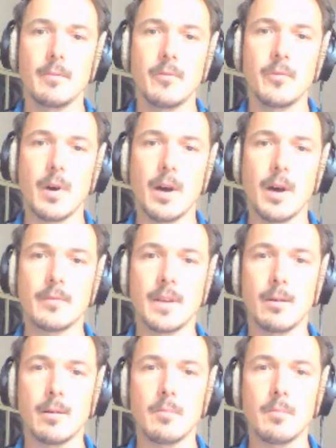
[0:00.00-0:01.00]
for half an
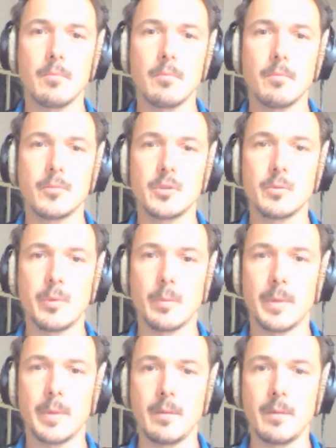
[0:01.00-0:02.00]
hour should
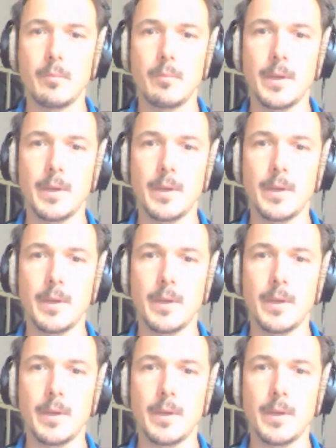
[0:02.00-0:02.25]
probably